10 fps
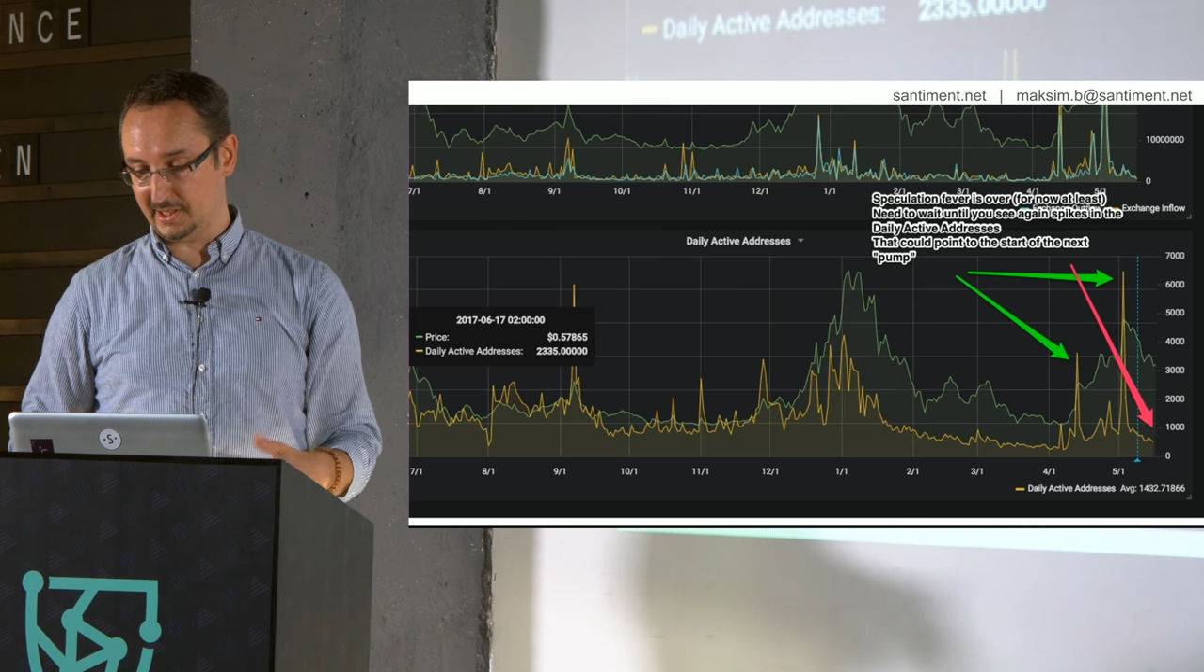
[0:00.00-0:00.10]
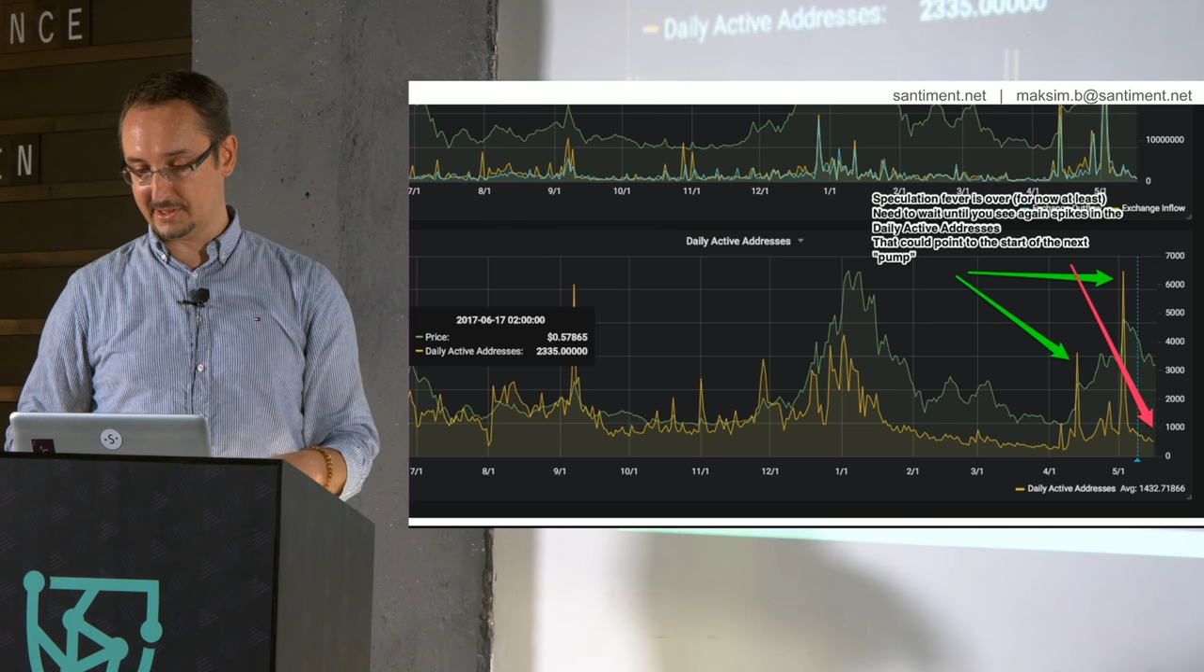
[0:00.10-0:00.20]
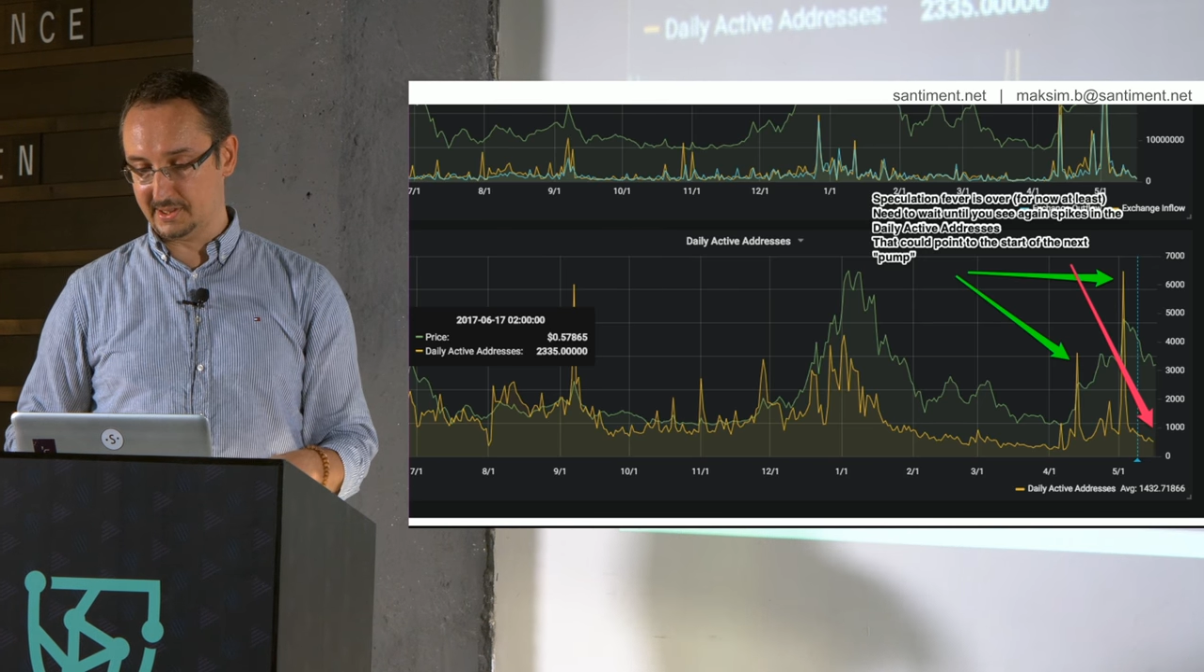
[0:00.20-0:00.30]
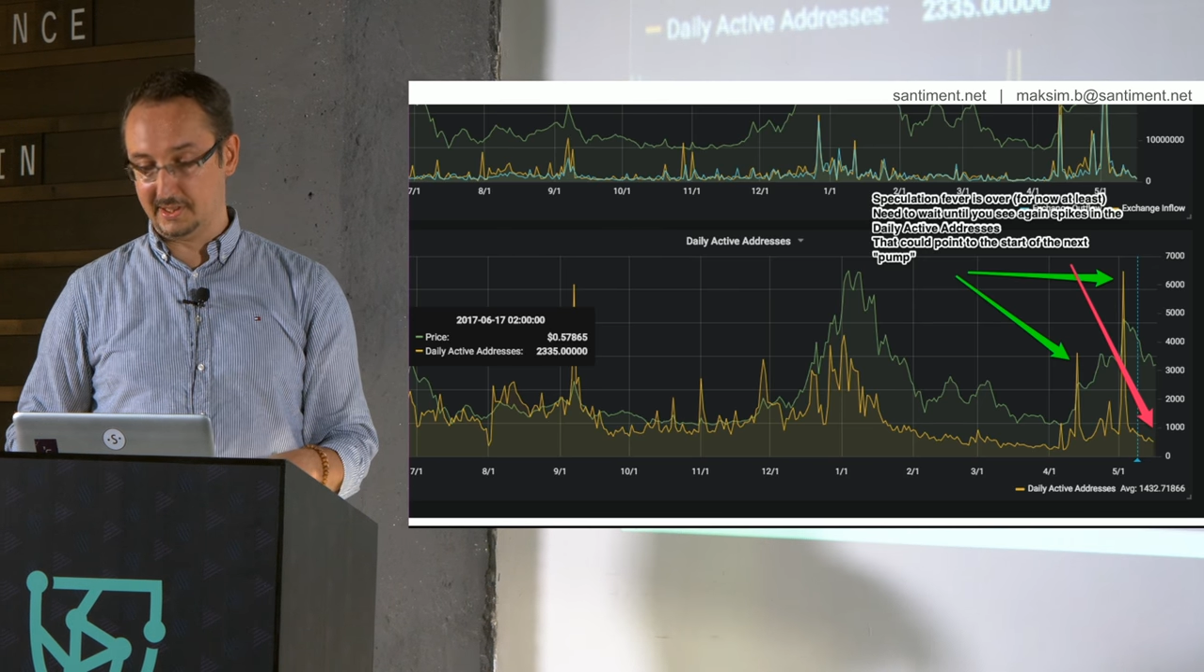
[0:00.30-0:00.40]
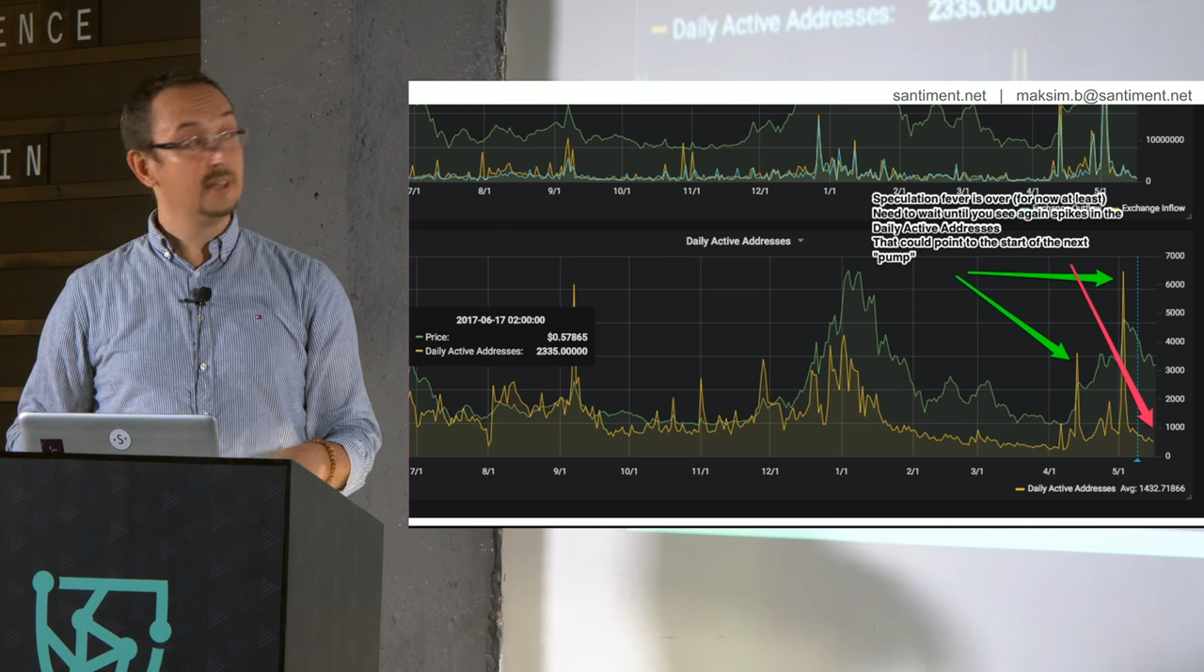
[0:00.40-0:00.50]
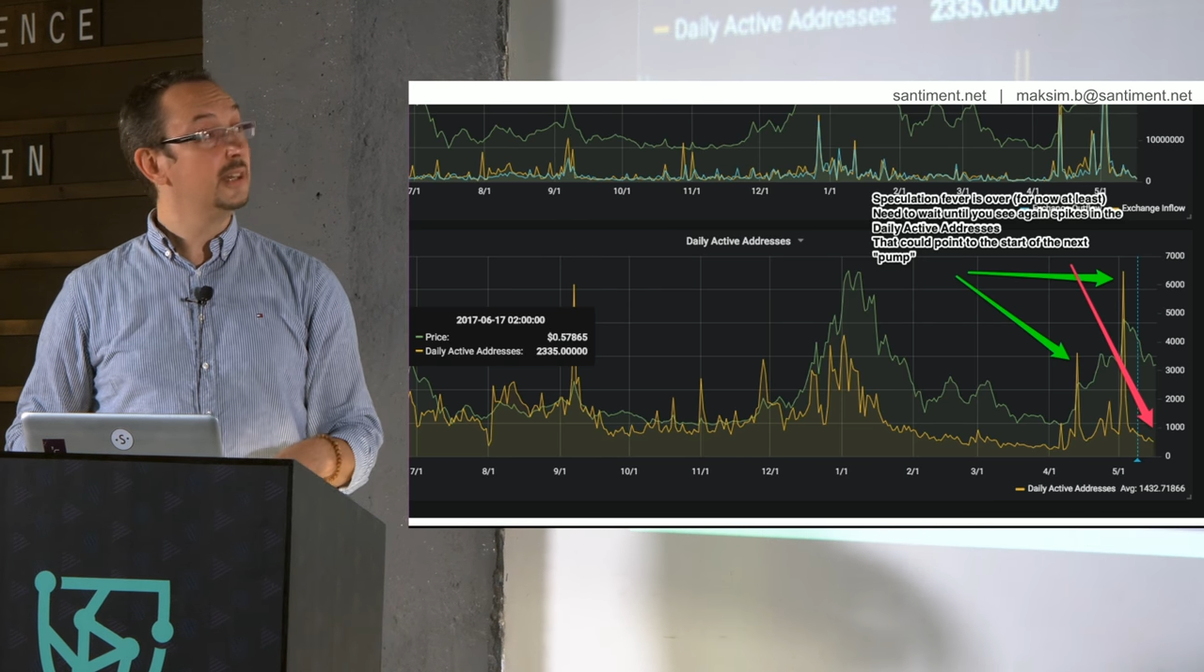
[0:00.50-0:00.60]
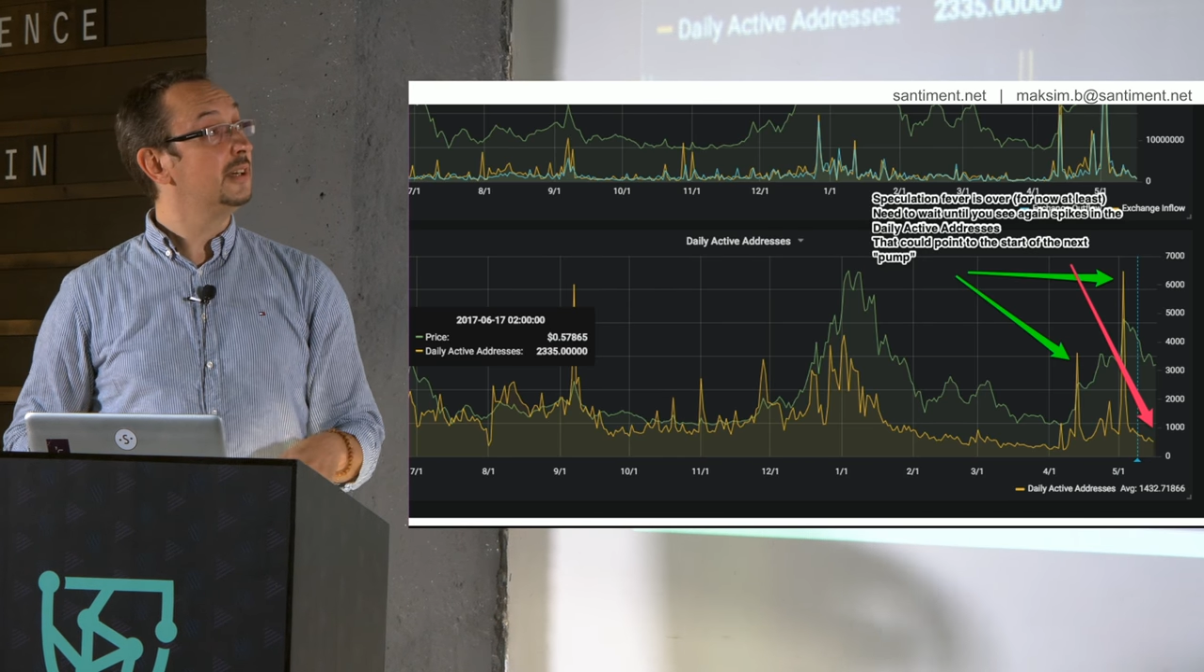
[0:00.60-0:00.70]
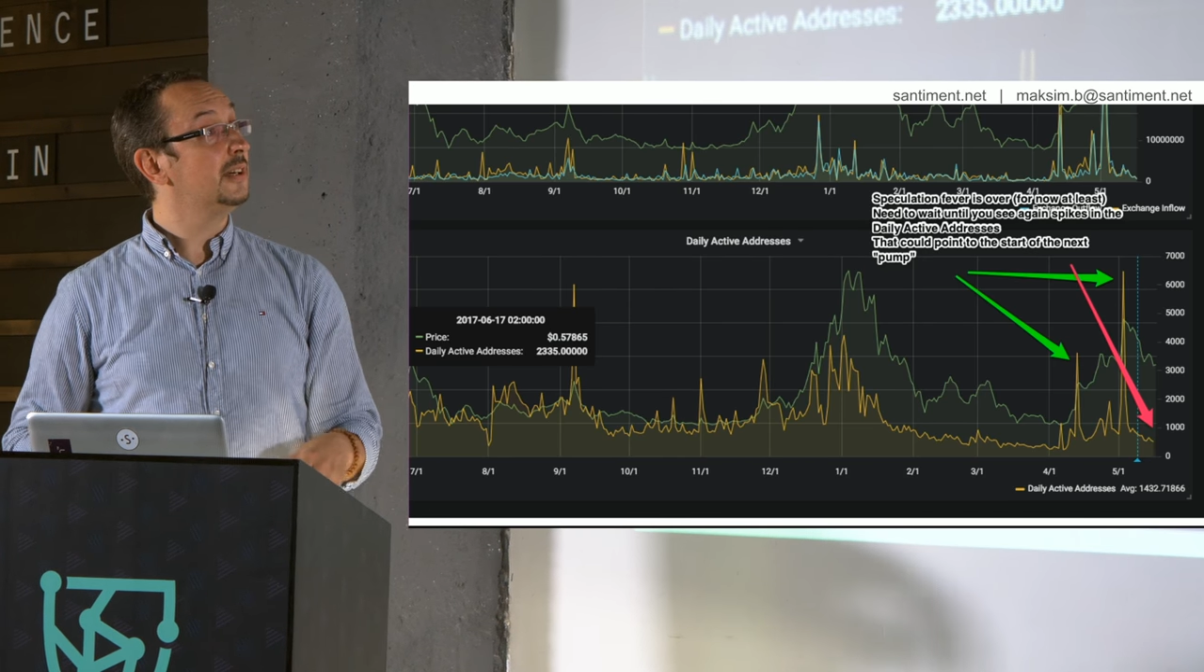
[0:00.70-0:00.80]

separately in